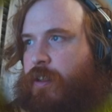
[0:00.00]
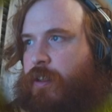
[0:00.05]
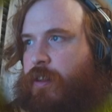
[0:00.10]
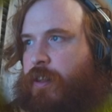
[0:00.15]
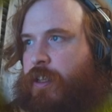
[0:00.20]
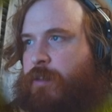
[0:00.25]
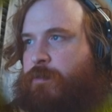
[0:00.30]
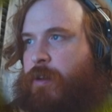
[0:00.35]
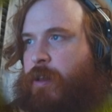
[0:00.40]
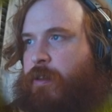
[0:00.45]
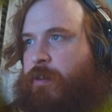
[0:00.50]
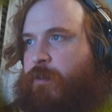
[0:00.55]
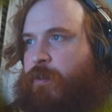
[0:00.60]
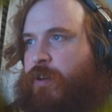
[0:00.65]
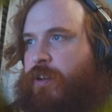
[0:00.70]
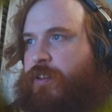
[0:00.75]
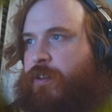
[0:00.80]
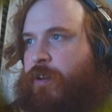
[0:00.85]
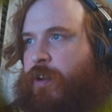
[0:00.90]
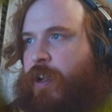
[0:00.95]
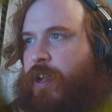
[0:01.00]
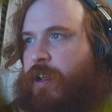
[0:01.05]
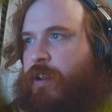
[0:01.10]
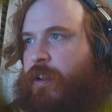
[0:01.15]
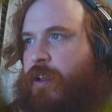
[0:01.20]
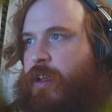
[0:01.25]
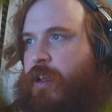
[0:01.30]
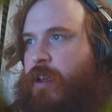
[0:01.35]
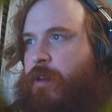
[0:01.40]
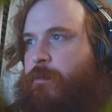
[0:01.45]
This probably works. Okay.
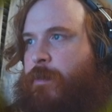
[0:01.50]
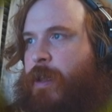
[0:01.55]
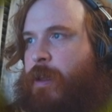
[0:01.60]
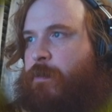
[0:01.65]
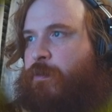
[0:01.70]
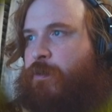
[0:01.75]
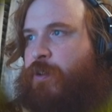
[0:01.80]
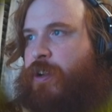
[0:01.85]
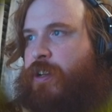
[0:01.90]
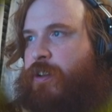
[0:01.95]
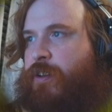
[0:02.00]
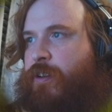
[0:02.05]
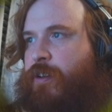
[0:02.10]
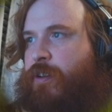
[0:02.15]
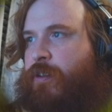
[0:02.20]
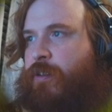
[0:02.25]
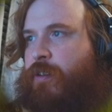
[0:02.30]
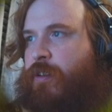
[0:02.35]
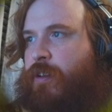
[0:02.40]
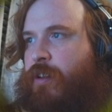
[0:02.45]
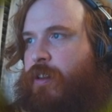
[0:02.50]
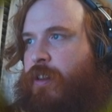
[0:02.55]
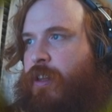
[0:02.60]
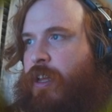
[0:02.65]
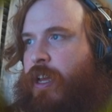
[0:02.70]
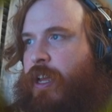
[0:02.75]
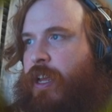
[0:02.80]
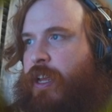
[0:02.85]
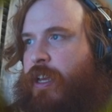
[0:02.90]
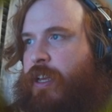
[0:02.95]
Maybe we do
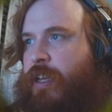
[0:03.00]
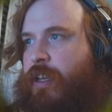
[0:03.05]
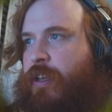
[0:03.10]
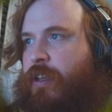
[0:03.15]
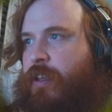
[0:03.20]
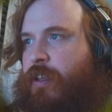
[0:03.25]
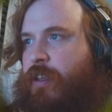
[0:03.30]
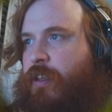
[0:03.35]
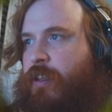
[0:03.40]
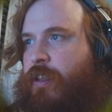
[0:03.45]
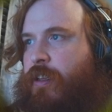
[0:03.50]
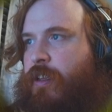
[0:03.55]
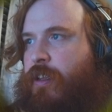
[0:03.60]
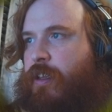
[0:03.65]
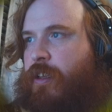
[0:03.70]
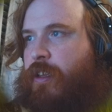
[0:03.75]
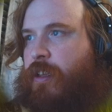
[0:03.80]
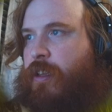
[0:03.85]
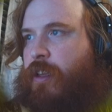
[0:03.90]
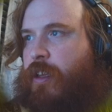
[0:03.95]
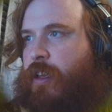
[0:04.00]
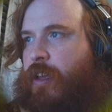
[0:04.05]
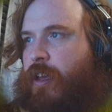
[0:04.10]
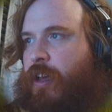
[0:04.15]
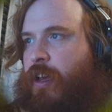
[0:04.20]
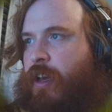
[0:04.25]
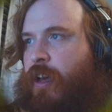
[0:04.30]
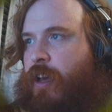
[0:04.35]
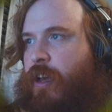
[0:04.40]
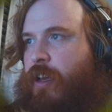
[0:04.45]
like...
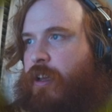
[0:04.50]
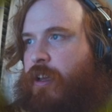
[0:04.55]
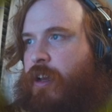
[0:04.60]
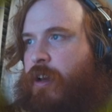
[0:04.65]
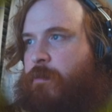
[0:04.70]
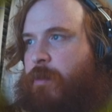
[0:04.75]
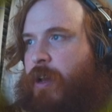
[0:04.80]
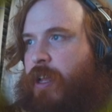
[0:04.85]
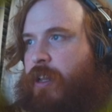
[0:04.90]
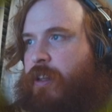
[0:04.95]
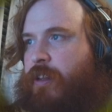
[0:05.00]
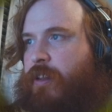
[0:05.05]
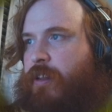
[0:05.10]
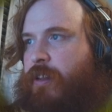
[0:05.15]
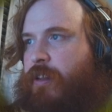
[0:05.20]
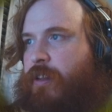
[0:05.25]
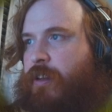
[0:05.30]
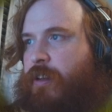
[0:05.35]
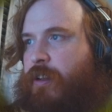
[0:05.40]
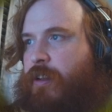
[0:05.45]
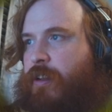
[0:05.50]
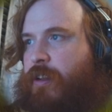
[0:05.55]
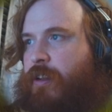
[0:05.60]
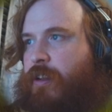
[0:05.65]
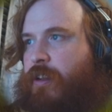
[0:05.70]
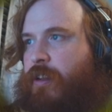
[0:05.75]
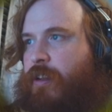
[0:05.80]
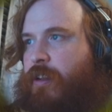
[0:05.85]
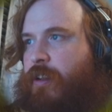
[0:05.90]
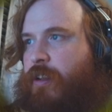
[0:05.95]
come on.
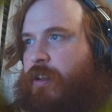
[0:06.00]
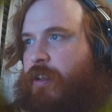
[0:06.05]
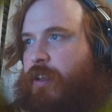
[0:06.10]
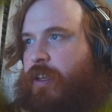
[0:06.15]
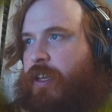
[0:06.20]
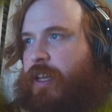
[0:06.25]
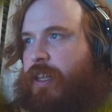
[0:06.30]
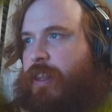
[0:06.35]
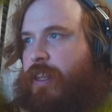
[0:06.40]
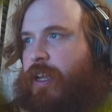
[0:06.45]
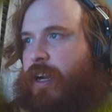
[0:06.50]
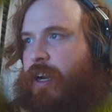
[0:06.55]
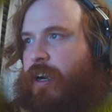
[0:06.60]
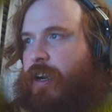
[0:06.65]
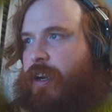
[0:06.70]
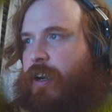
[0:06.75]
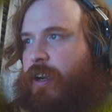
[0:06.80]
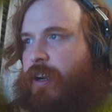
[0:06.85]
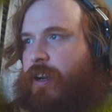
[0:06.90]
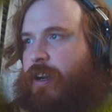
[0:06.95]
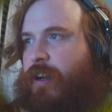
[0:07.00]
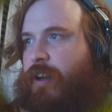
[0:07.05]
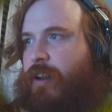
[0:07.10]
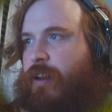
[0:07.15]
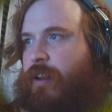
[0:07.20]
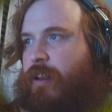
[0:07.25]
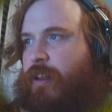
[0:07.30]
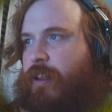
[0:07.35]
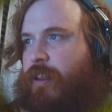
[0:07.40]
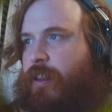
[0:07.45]
Get there.
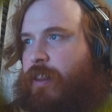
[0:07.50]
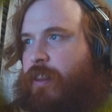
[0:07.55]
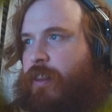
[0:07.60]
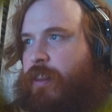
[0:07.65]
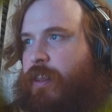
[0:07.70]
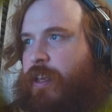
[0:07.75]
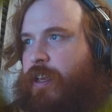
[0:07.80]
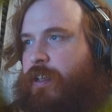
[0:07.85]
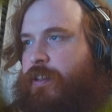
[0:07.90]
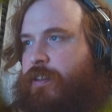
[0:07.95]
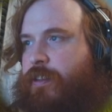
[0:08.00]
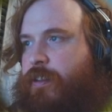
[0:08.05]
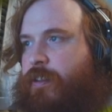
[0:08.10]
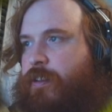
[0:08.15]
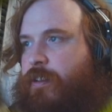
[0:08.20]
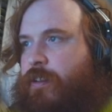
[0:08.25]
This.